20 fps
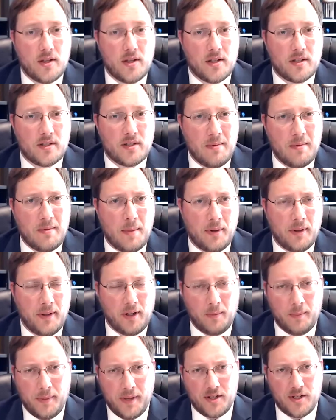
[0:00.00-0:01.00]
that's come up a little
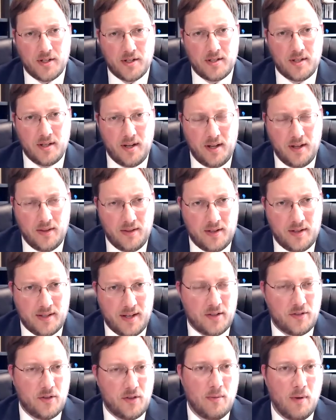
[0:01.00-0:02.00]
bit just in these
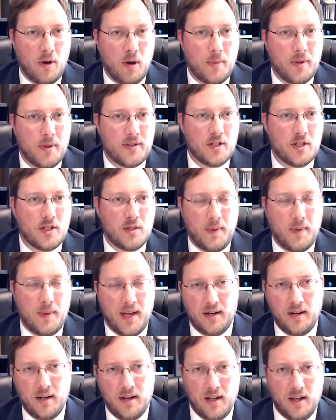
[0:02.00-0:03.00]
last few moments has
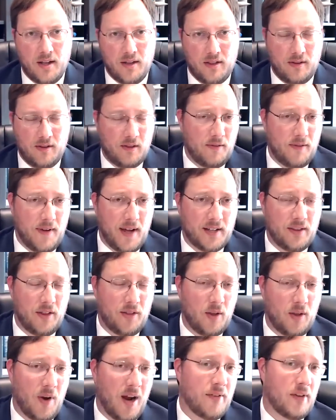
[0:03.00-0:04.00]
been the fact that
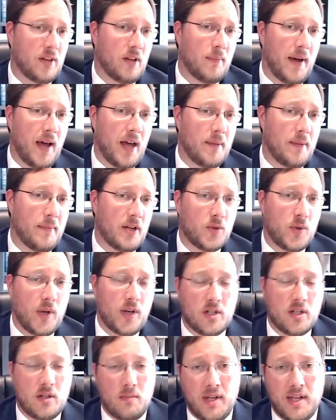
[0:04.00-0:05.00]
the arrival of the Biden
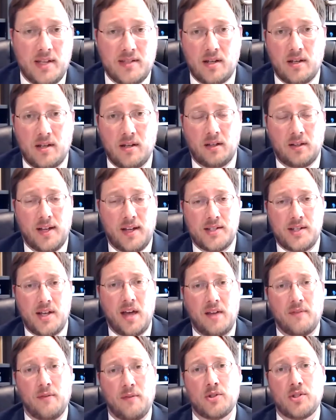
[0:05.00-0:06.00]
administration means a less
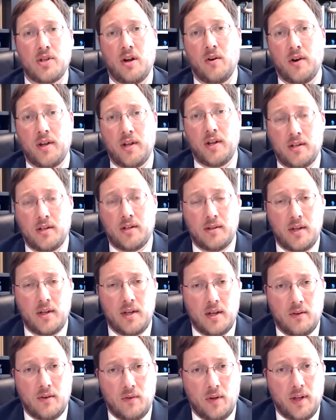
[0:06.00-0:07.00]
adversarial
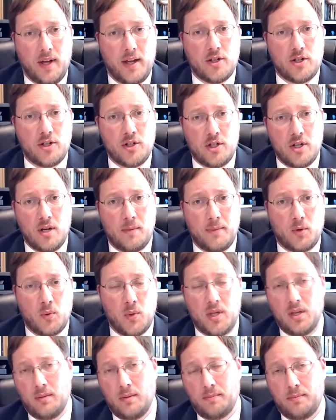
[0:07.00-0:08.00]
relationship
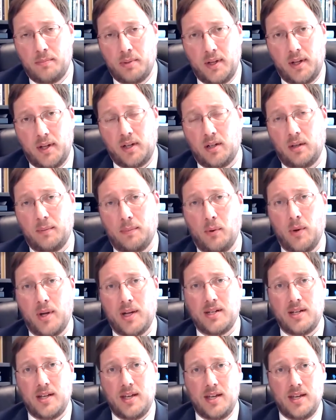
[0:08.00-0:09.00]
between the political
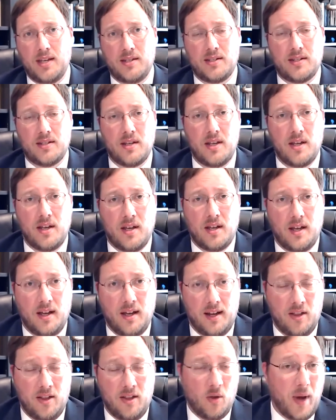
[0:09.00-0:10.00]
appointees
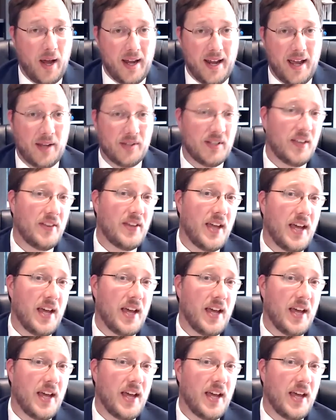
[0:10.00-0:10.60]
in the White House and